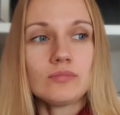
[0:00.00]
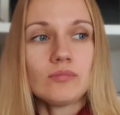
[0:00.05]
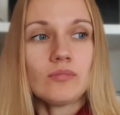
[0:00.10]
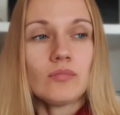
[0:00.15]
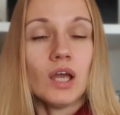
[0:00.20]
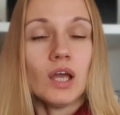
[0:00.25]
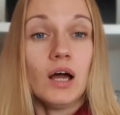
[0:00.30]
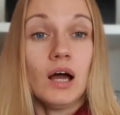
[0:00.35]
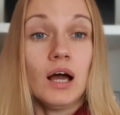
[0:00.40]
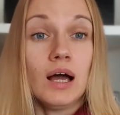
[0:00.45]

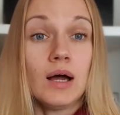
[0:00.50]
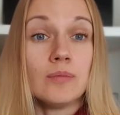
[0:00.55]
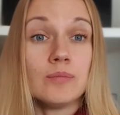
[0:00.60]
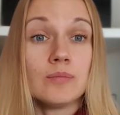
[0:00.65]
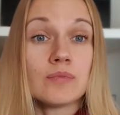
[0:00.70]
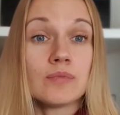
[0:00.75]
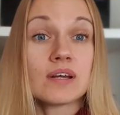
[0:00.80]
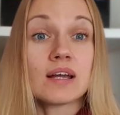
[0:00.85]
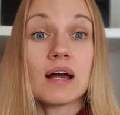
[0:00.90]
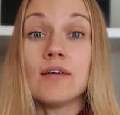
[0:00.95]

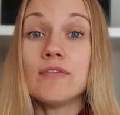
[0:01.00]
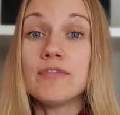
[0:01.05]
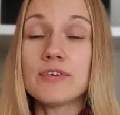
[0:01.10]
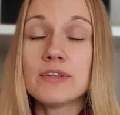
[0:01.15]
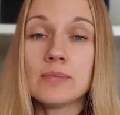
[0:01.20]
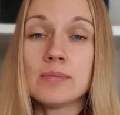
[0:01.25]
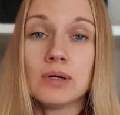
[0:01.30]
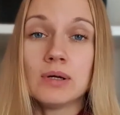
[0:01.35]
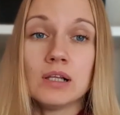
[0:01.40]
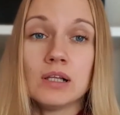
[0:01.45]

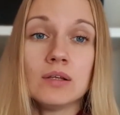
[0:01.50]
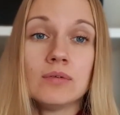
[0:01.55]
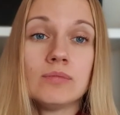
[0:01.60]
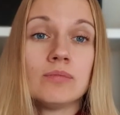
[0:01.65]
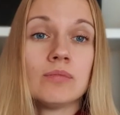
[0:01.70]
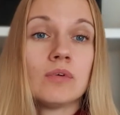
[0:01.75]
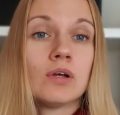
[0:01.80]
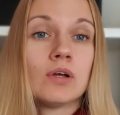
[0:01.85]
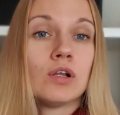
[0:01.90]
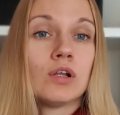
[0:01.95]
comfortable,
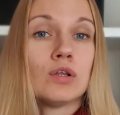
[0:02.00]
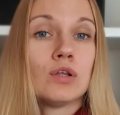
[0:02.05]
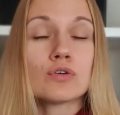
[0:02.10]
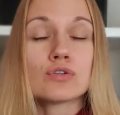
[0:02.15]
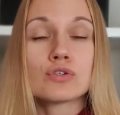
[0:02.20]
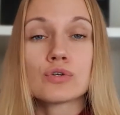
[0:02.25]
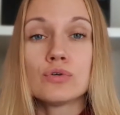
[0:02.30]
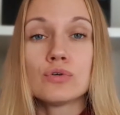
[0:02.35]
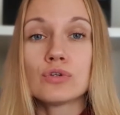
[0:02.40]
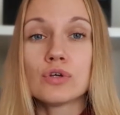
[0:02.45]

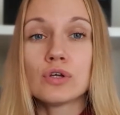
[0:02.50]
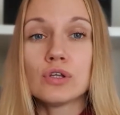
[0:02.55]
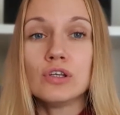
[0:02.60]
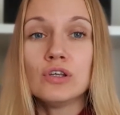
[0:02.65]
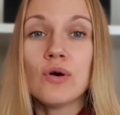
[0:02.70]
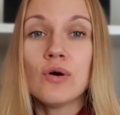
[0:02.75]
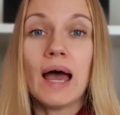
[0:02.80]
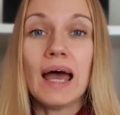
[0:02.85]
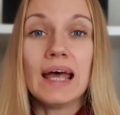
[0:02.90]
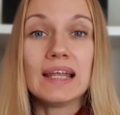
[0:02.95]
looks good on
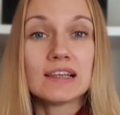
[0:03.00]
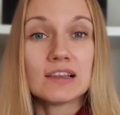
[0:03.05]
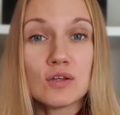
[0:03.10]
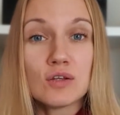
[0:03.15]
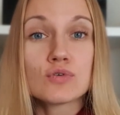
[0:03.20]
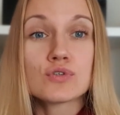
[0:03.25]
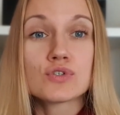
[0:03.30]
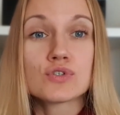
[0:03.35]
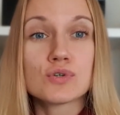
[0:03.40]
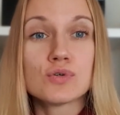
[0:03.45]
you, and
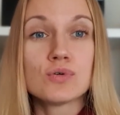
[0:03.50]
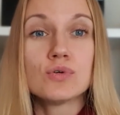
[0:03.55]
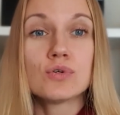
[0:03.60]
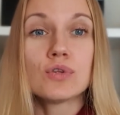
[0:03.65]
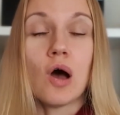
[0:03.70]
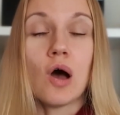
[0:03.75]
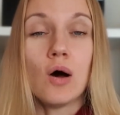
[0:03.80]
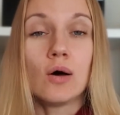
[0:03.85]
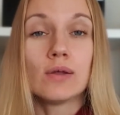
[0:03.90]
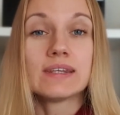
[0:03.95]
looks good
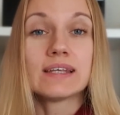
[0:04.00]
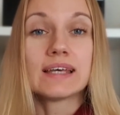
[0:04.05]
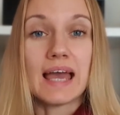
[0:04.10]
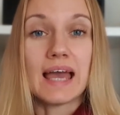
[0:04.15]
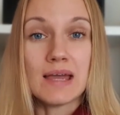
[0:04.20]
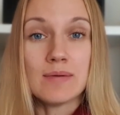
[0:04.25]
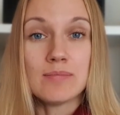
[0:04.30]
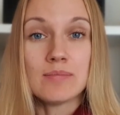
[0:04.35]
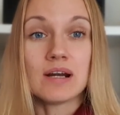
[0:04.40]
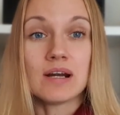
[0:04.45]
on
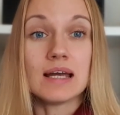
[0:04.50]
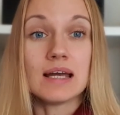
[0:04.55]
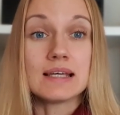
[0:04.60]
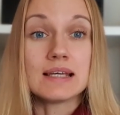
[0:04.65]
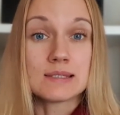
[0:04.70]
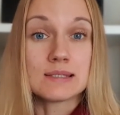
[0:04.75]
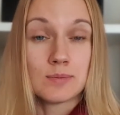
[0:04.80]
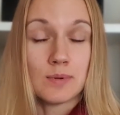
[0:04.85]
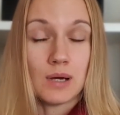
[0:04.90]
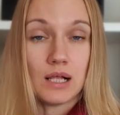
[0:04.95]
camera
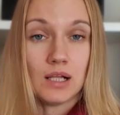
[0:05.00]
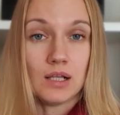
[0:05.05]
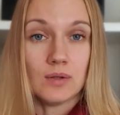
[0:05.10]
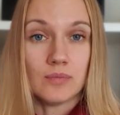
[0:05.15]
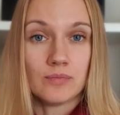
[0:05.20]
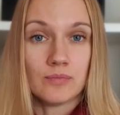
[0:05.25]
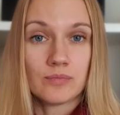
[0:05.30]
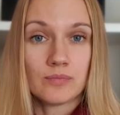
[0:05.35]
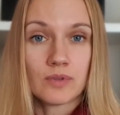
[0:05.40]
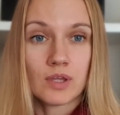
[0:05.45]
as well.
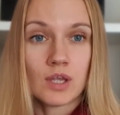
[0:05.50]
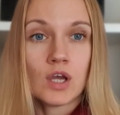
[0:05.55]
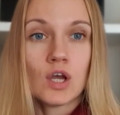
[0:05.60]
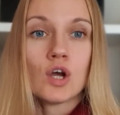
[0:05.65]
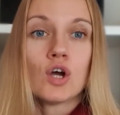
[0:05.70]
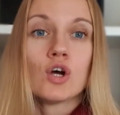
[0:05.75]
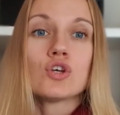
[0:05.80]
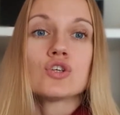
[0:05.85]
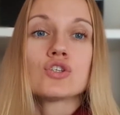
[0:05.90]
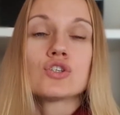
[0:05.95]

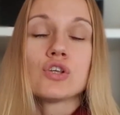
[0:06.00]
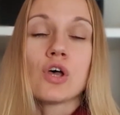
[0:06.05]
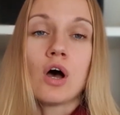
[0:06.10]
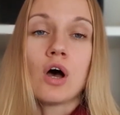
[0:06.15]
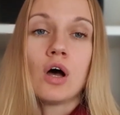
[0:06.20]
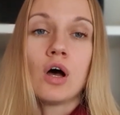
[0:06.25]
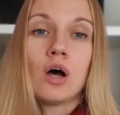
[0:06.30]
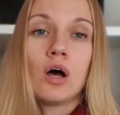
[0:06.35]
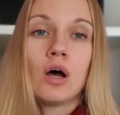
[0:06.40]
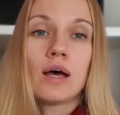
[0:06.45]

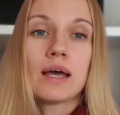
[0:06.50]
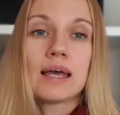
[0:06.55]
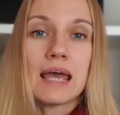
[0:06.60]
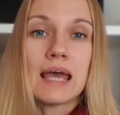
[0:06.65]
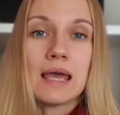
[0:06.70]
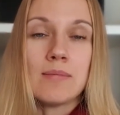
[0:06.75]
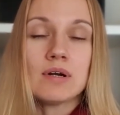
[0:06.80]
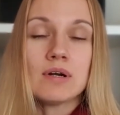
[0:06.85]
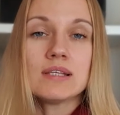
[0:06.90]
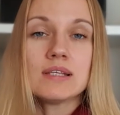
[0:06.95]
So
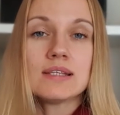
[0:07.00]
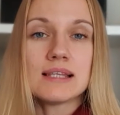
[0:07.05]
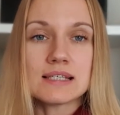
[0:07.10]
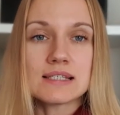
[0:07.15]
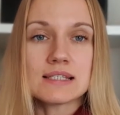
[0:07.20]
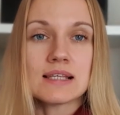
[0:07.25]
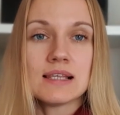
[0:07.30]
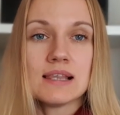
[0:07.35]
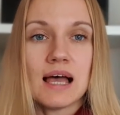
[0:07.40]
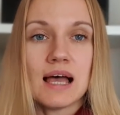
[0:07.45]
camera
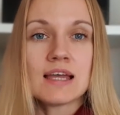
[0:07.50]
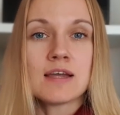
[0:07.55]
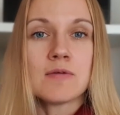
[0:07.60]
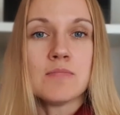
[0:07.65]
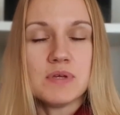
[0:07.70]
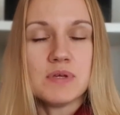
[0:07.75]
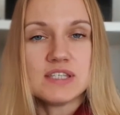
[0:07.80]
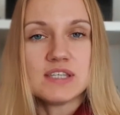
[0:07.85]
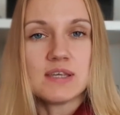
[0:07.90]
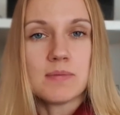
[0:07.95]
doesn't like
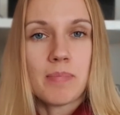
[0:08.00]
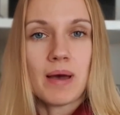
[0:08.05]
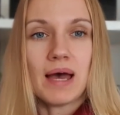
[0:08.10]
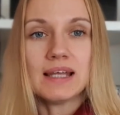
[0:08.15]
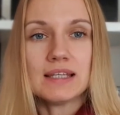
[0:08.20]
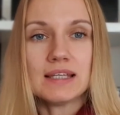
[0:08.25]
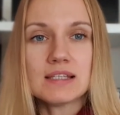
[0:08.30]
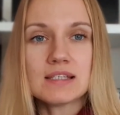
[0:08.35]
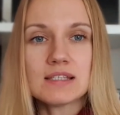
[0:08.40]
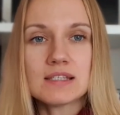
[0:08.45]
busy
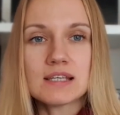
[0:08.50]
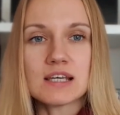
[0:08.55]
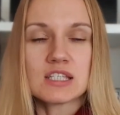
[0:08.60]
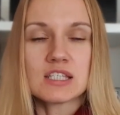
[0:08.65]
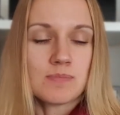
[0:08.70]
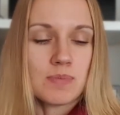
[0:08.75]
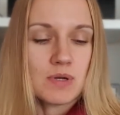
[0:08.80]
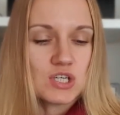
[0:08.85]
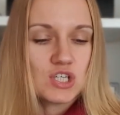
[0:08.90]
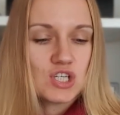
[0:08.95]
patterns,
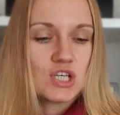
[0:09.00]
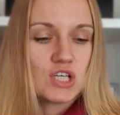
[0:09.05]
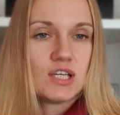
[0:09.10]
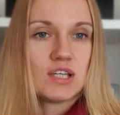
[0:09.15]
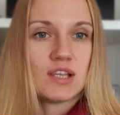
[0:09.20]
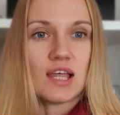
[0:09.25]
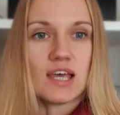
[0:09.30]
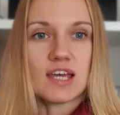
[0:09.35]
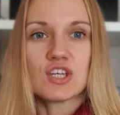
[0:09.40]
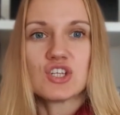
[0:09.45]
especially
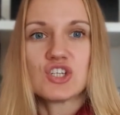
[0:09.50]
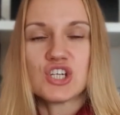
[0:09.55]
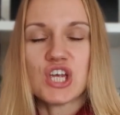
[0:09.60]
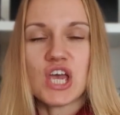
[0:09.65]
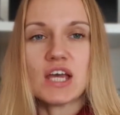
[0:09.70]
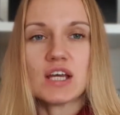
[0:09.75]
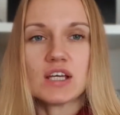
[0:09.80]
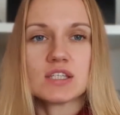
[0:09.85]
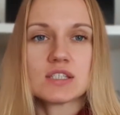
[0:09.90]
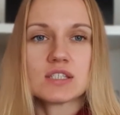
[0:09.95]
like
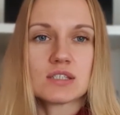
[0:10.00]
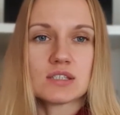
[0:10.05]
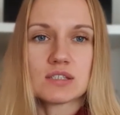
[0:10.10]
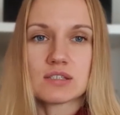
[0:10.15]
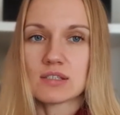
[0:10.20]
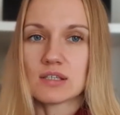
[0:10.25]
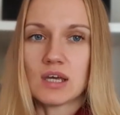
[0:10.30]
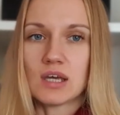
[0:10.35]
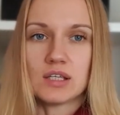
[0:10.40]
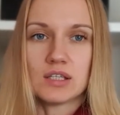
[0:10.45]
checks
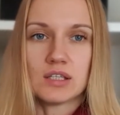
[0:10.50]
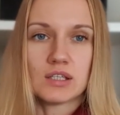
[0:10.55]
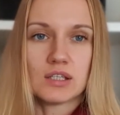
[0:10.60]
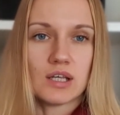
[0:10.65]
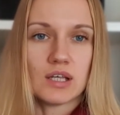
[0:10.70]
and